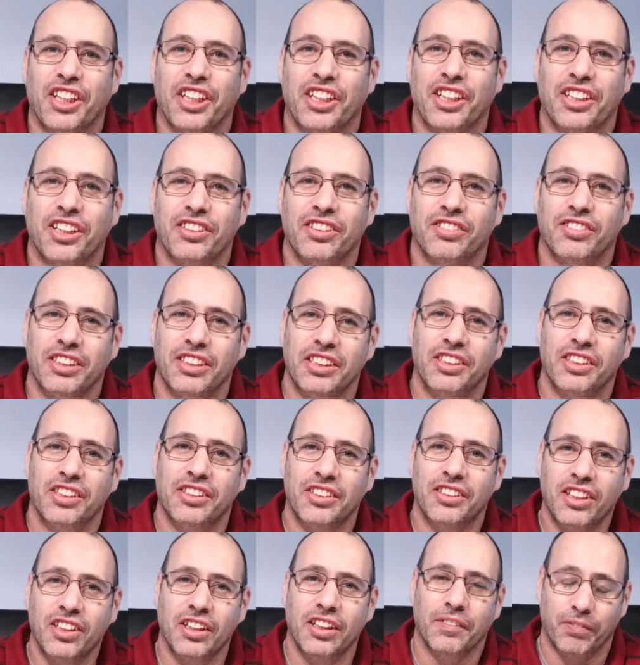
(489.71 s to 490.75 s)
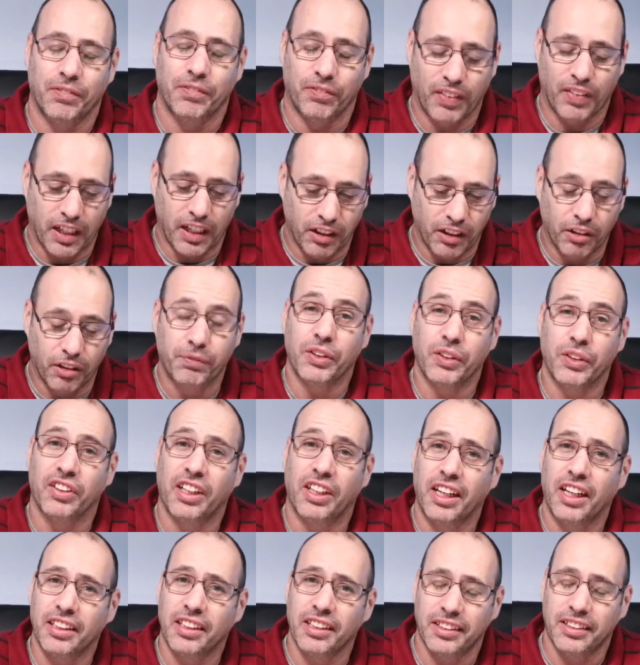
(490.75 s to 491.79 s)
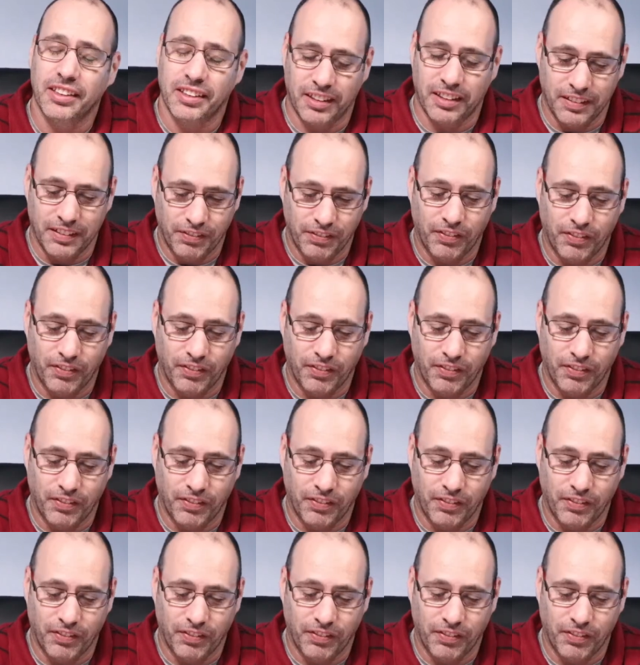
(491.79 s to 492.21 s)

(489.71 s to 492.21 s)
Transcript: share with you. I hope you like it.